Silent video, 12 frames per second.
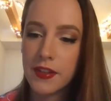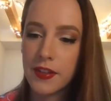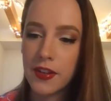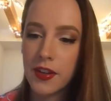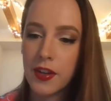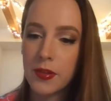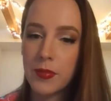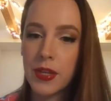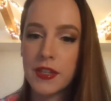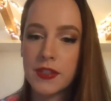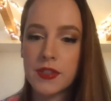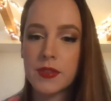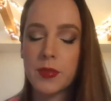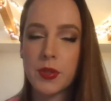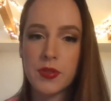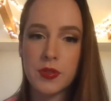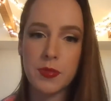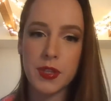and it's
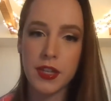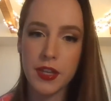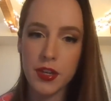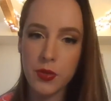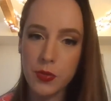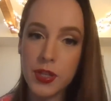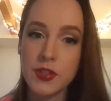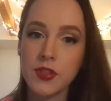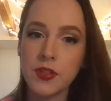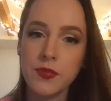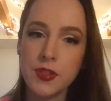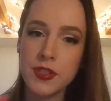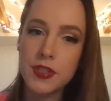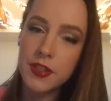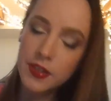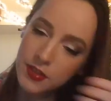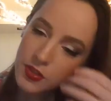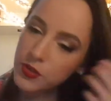supposed to be like a
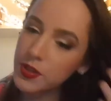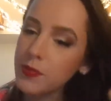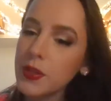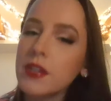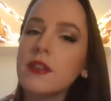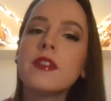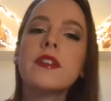resurfacing treatment